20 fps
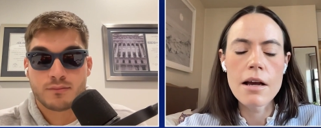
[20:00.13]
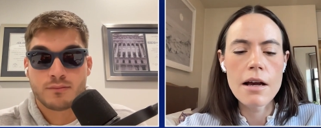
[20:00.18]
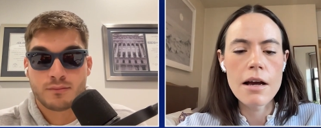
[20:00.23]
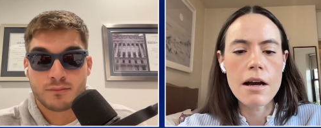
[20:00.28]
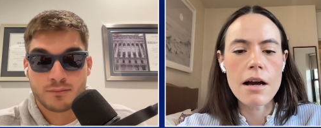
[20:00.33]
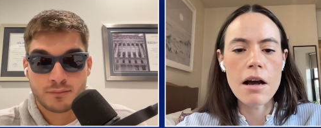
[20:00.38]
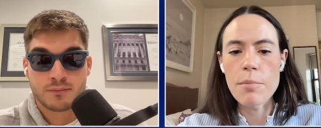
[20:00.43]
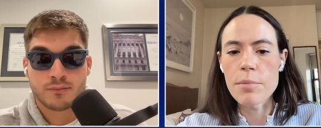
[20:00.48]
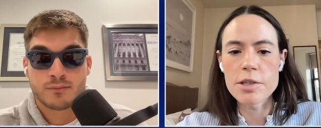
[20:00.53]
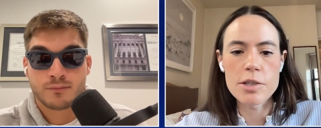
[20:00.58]

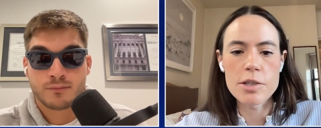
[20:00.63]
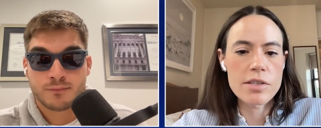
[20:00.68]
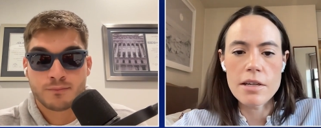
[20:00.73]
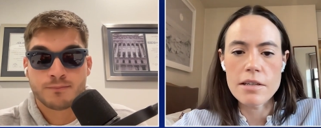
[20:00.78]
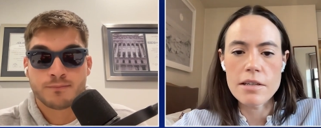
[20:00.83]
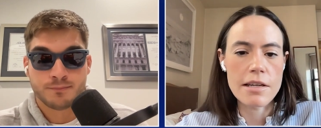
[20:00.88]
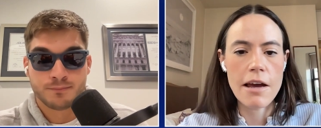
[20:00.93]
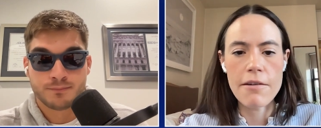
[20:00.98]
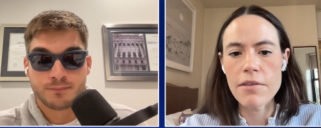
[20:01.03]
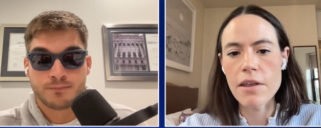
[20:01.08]
Speaker 1: um, but just
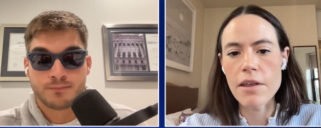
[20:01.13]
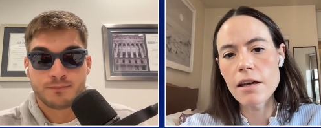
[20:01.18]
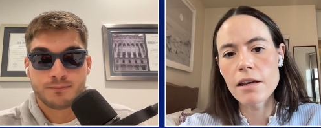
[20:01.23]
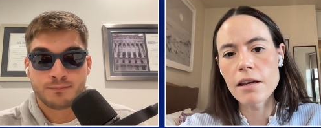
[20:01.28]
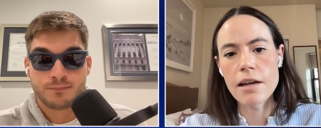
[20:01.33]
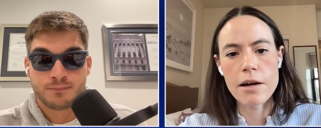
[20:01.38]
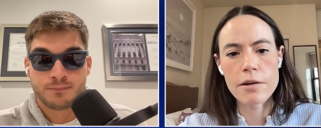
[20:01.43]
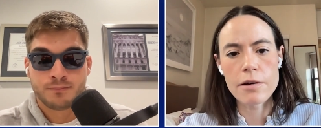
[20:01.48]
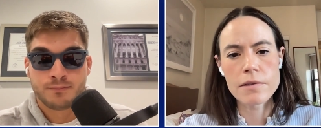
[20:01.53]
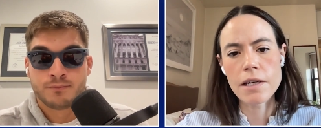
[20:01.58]
doesn't have that
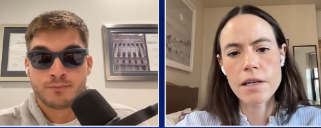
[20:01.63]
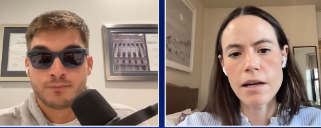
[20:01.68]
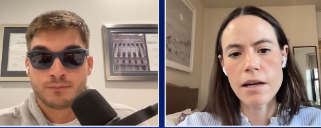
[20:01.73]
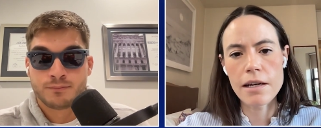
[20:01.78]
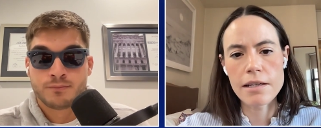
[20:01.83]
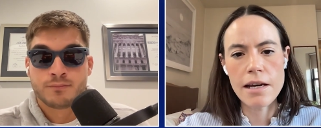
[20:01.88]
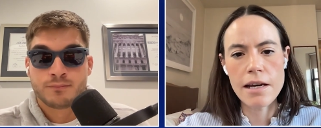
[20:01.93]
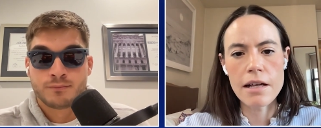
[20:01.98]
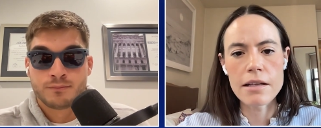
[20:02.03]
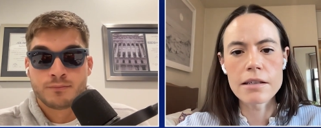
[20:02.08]
in-house AI
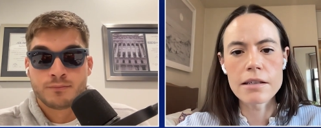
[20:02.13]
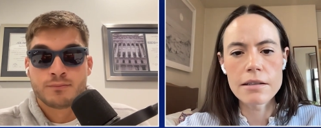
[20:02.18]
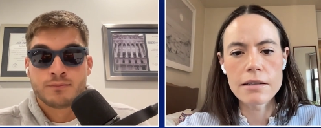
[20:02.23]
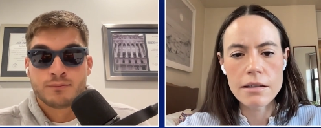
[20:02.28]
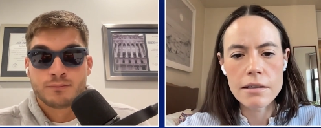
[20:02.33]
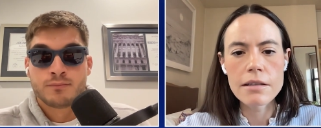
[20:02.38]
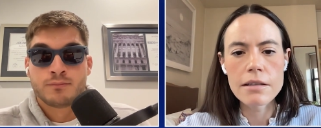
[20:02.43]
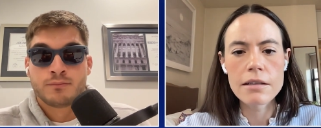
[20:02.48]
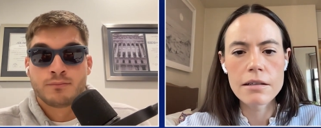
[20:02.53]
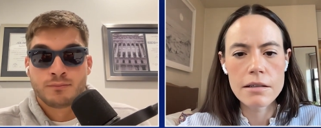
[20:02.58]
talent.
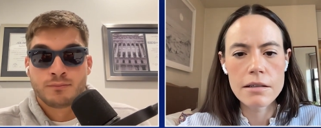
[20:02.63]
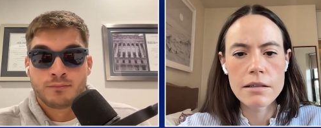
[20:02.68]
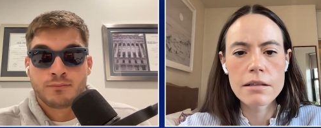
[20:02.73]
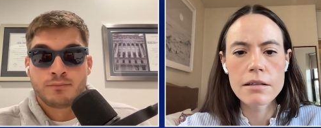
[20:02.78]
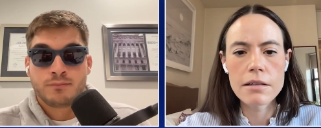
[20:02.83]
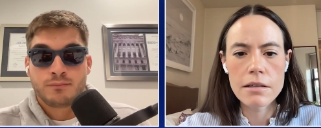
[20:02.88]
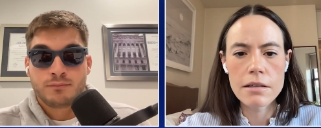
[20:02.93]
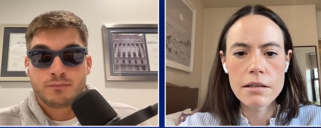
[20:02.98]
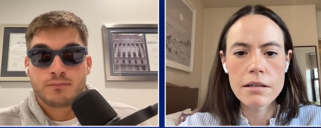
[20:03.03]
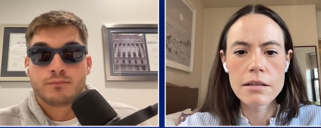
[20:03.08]

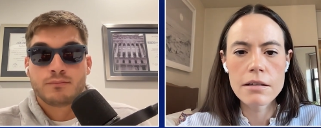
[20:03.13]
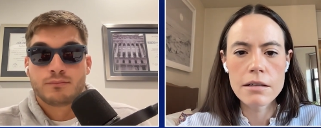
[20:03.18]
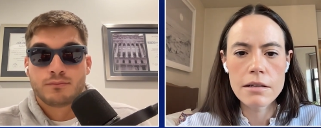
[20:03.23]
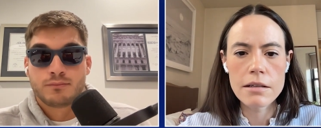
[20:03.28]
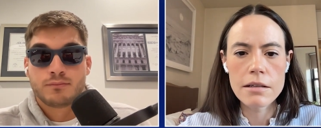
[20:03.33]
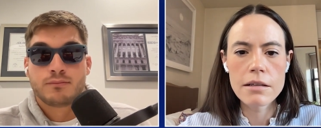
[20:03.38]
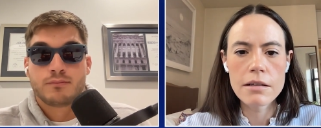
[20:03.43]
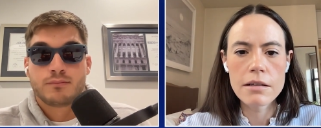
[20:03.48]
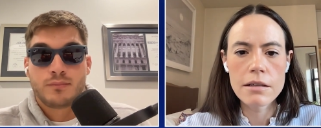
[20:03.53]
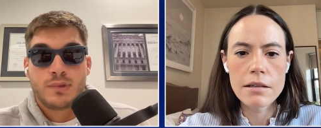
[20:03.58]

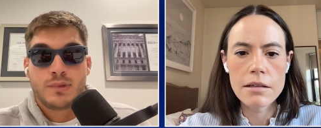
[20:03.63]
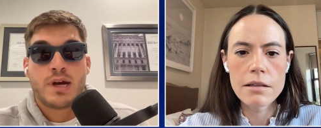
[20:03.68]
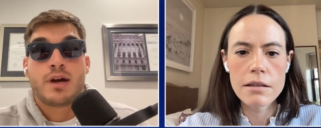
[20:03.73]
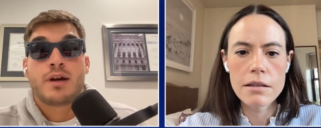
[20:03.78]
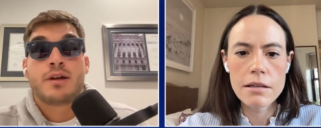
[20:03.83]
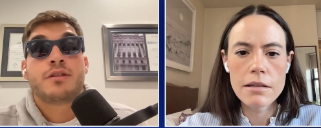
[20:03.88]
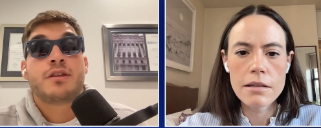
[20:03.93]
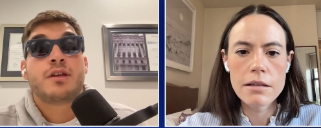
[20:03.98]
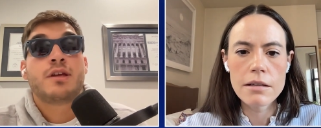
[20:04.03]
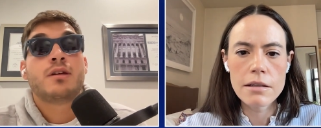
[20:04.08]
Speaker 2: Yeah,
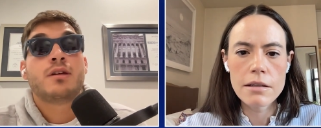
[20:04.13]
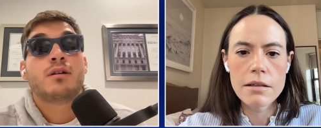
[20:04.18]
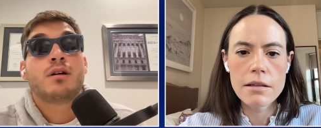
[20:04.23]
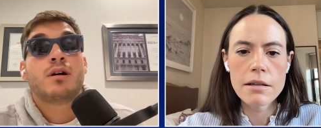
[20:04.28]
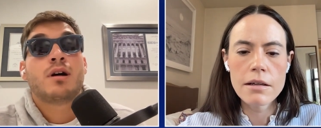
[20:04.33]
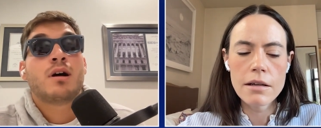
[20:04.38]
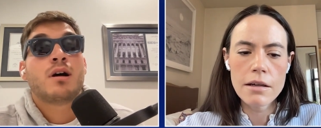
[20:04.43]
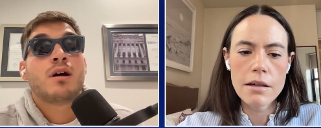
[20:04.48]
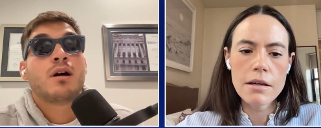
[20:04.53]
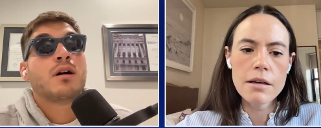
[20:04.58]
I think
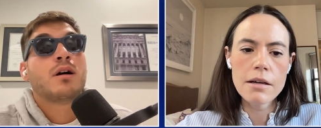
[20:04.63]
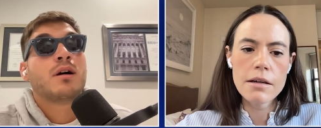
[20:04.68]
uh,